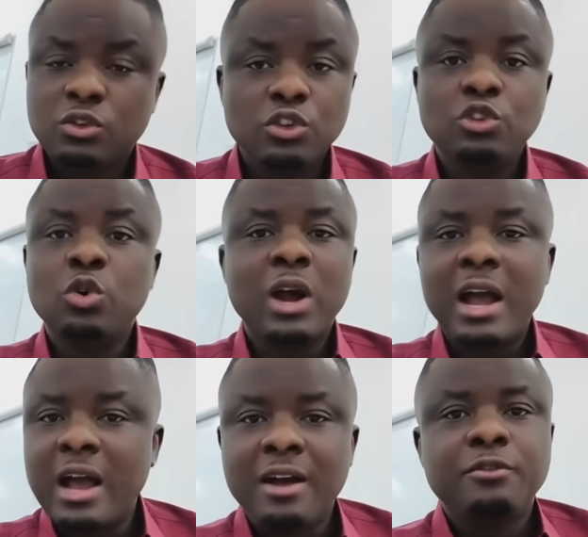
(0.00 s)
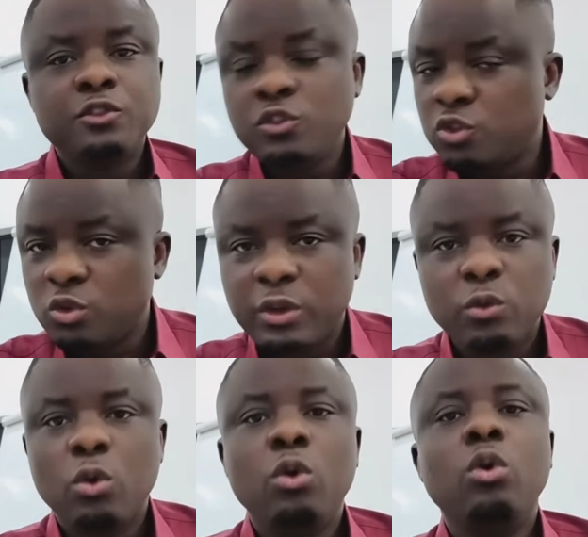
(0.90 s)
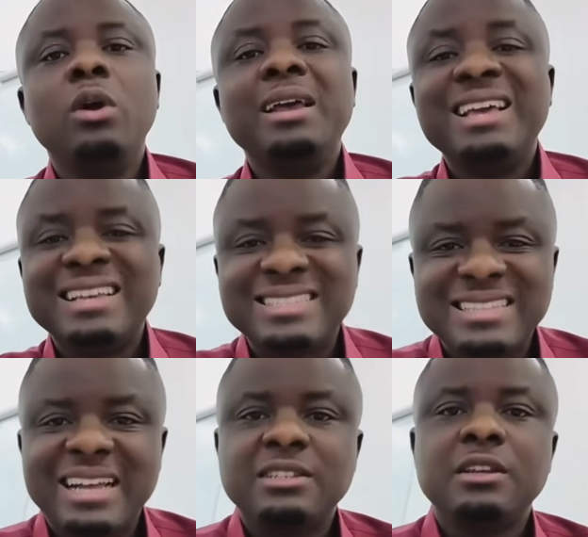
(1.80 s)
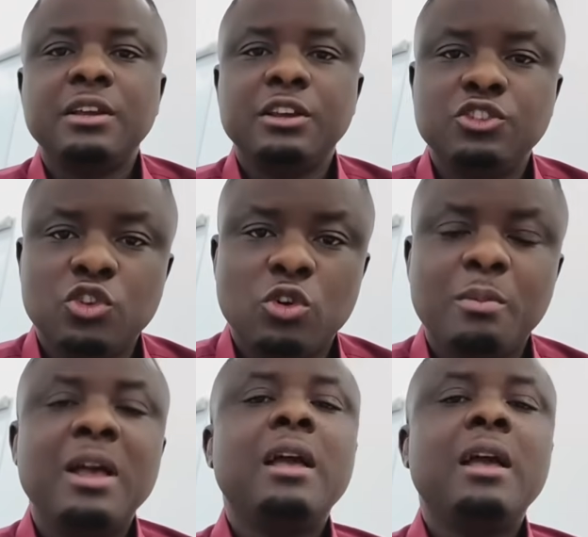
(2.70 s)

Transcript: You have to go and start a job.